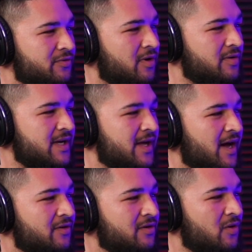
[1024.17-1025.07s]
grow
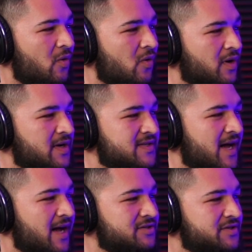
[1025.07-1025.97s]
together, or is
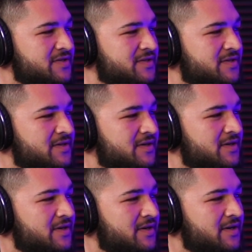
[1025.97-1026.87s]
that just
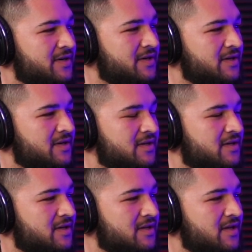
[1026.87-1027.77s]

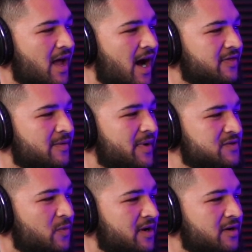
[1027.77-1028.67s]
not the
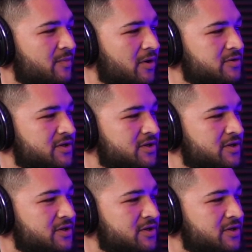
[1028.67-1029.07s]
best way to approach